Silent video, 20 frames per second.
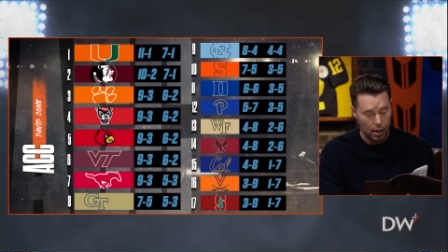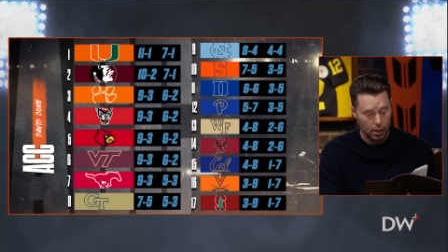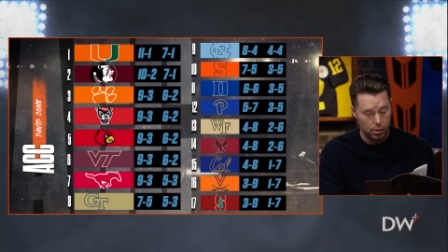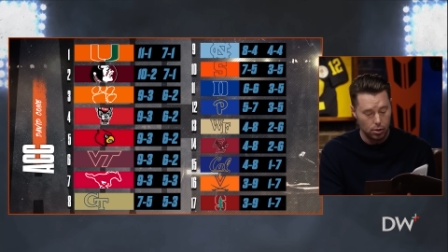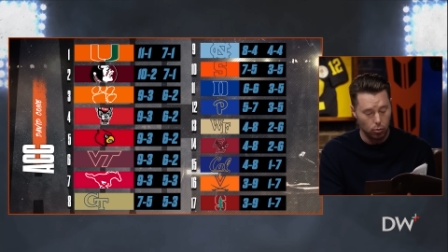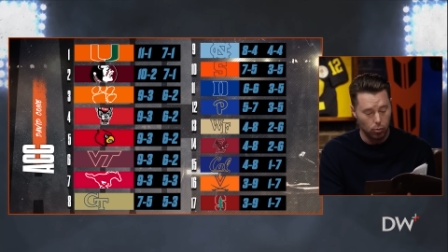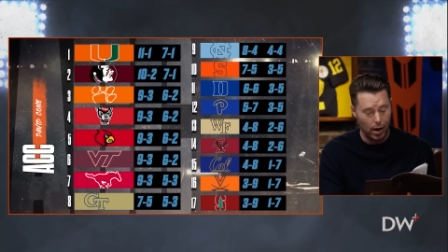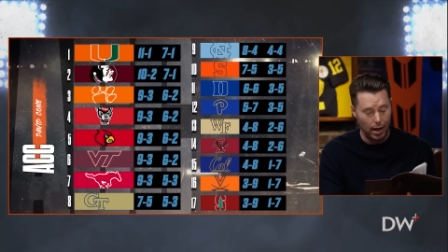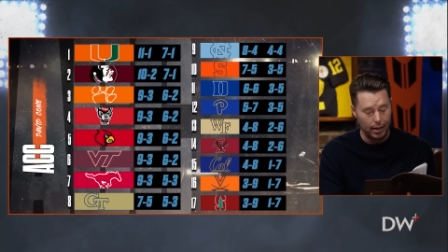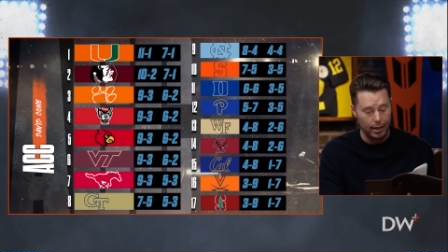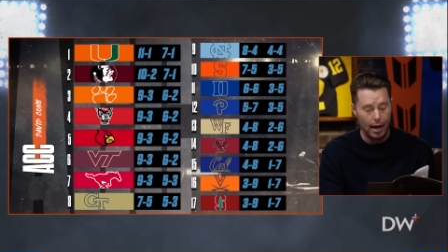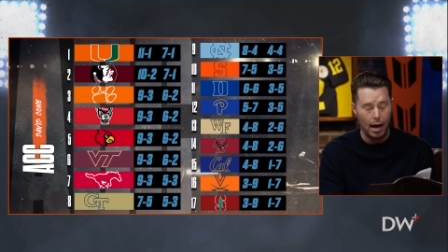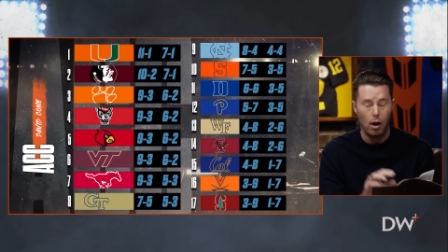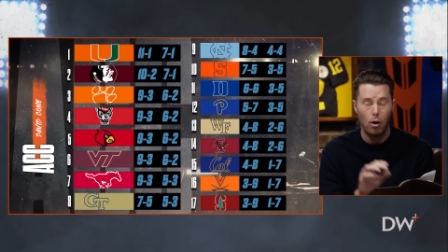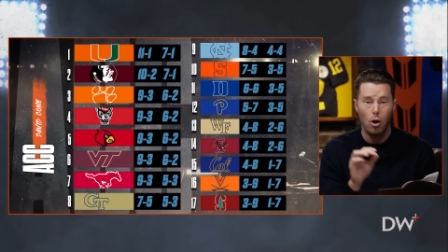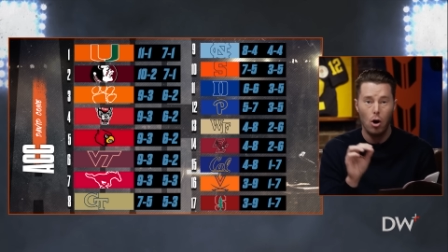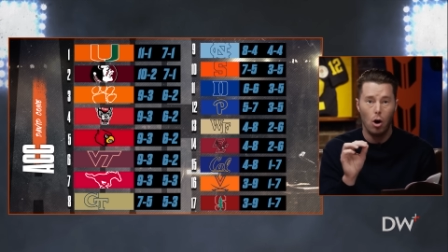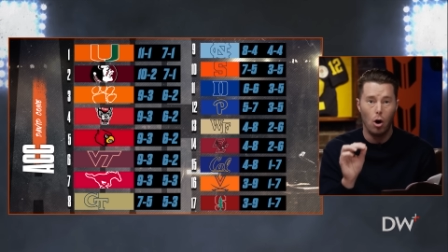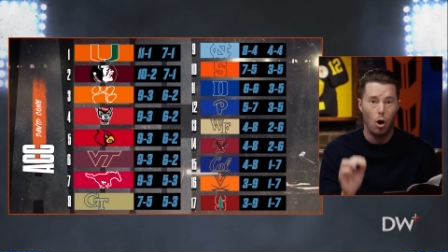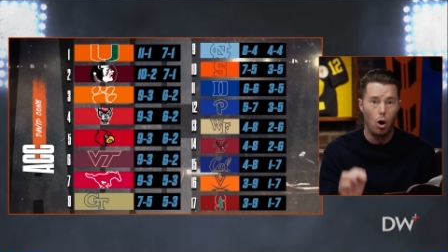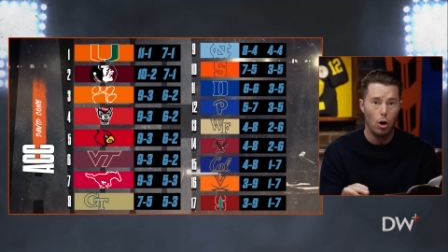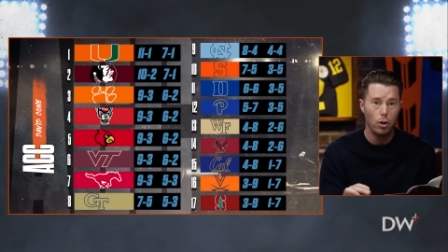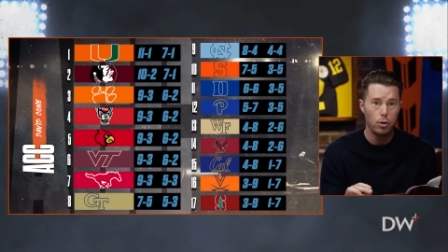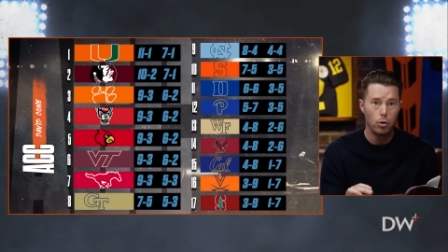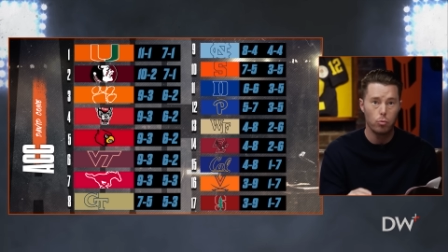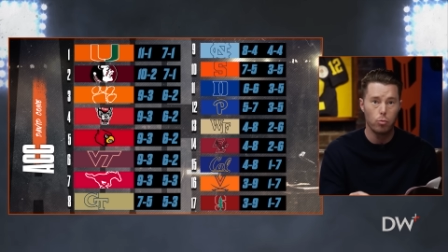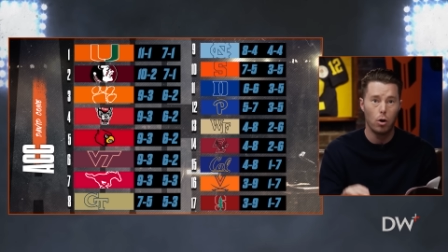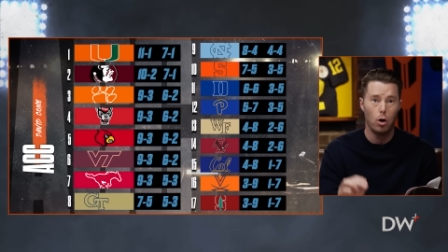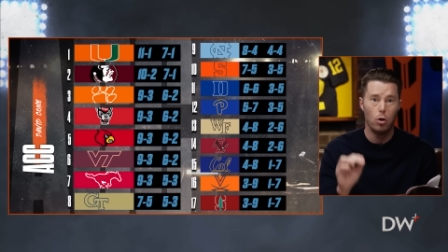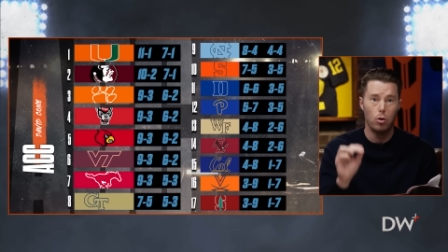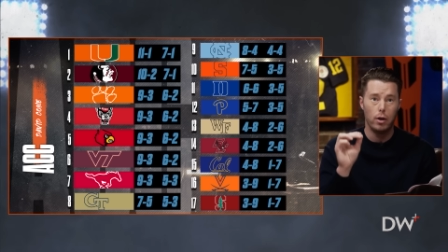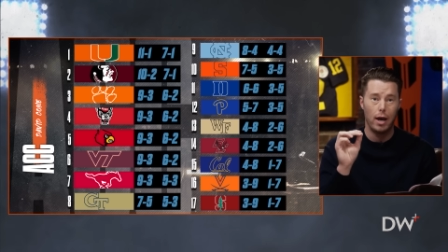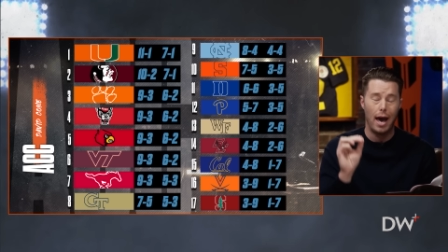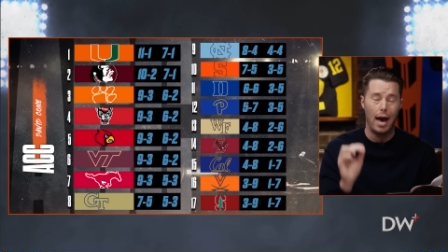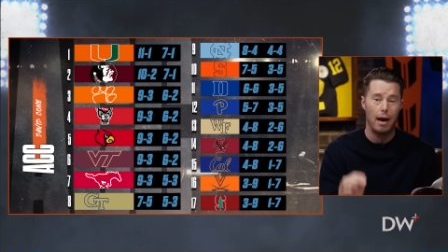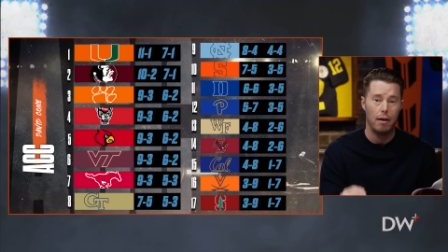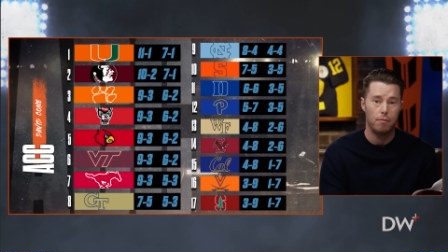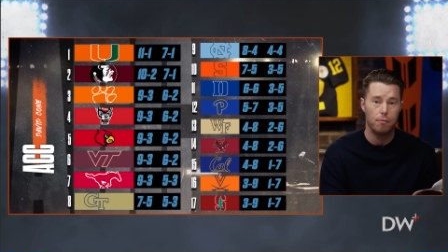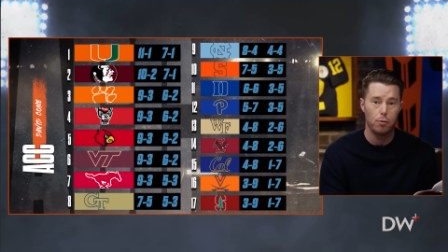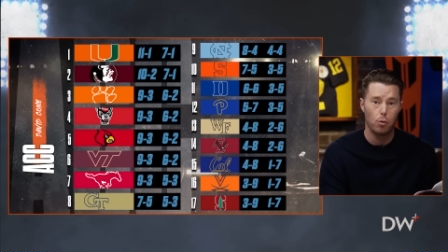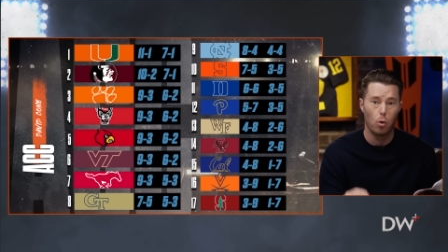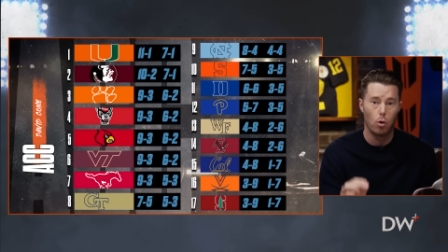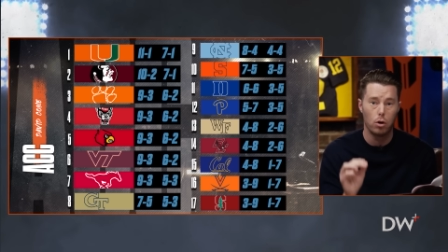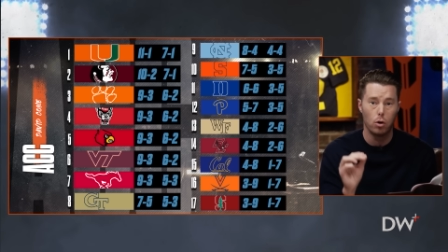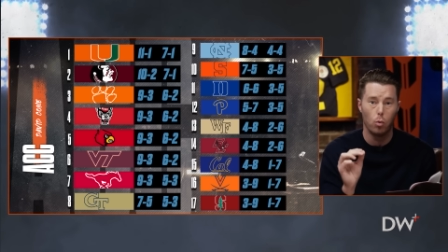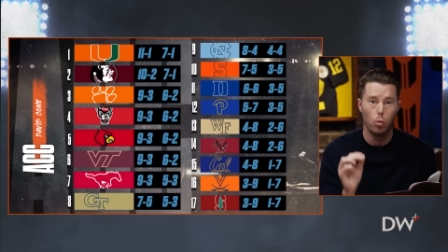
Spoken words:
So right now, on the road at Florida,